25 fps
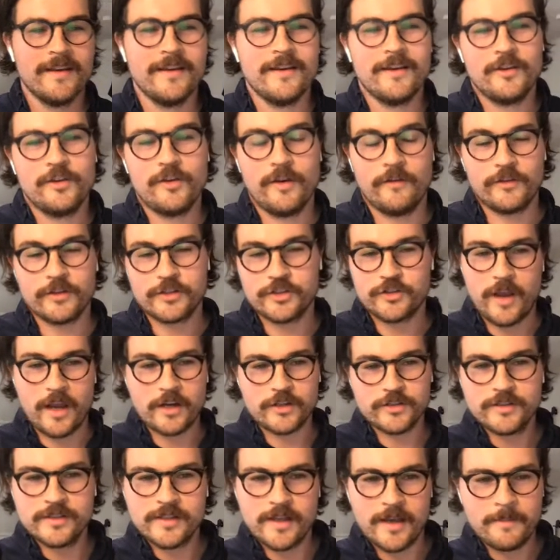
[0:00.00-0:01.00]
You have
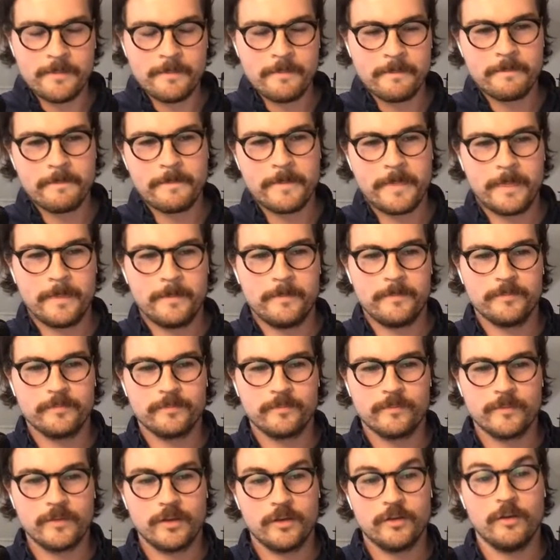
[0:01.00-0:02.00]
distraction time,
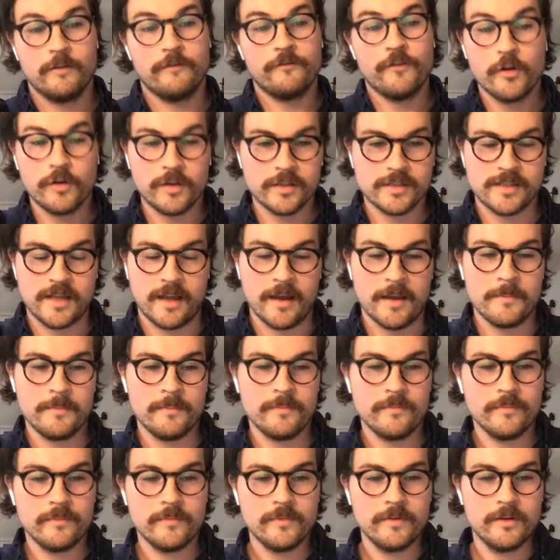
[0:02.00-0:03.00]
you have focus time,
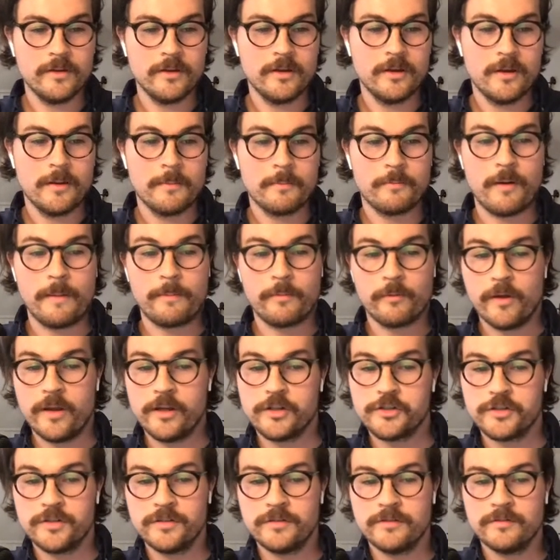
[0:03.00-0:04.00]

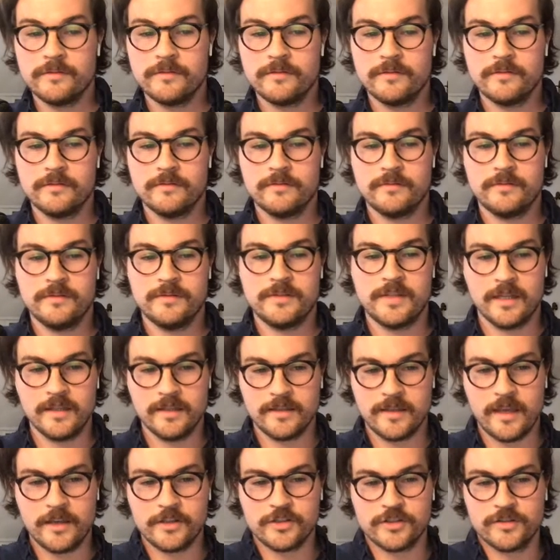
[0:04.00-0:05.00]
preparation,
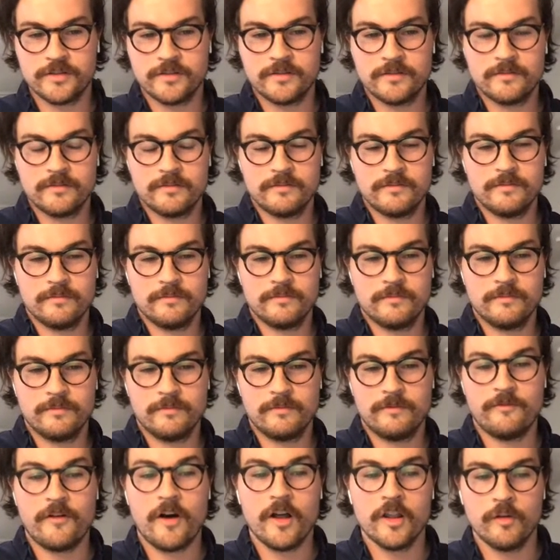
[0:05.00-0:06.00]
delegation,
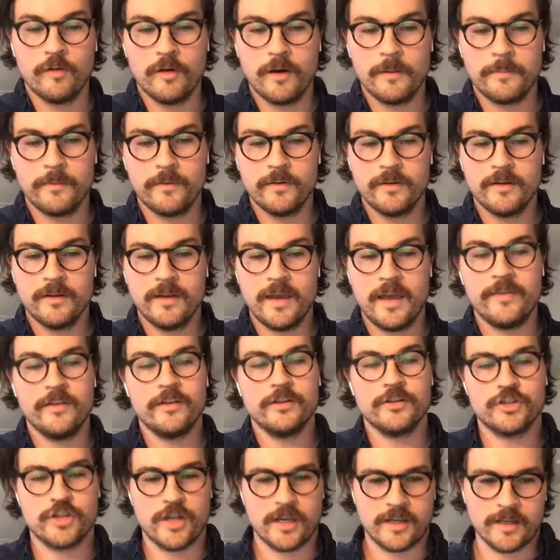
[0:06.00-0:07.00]
follow up, and
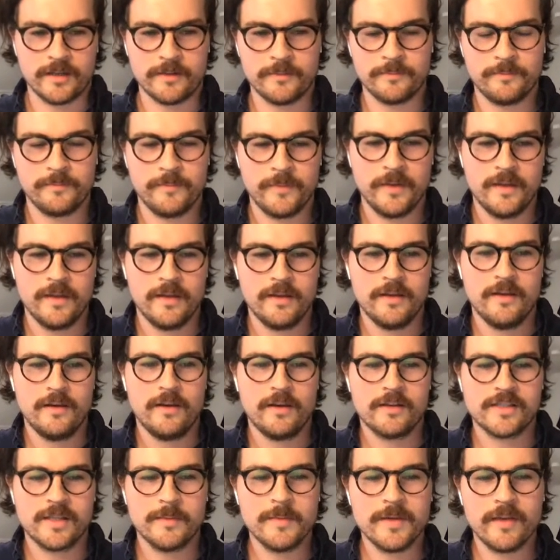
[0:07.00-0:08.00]
then check in.
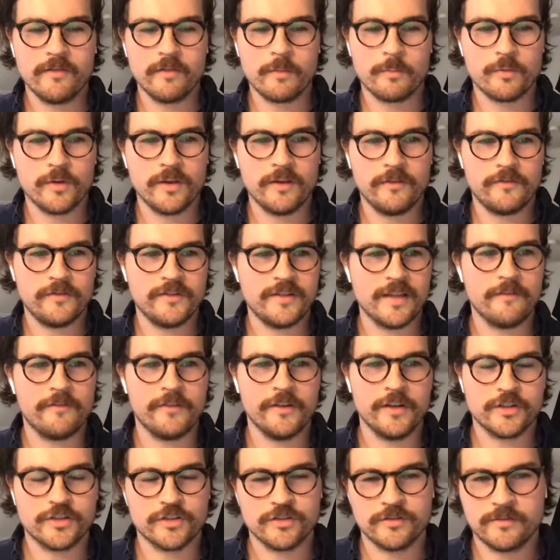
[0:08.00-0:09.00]
So let me give a brief
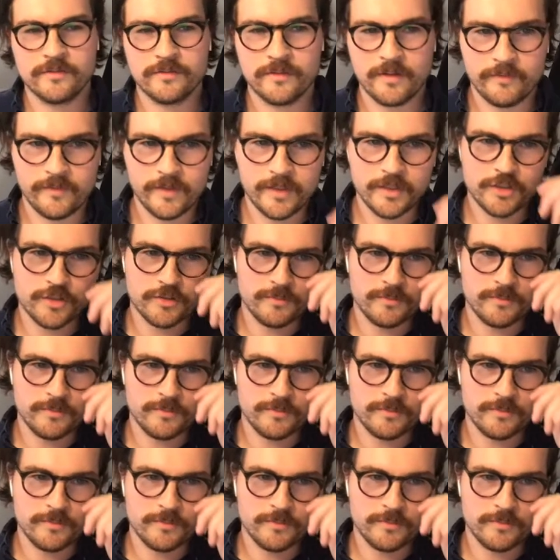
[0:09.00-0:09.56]
definition of each.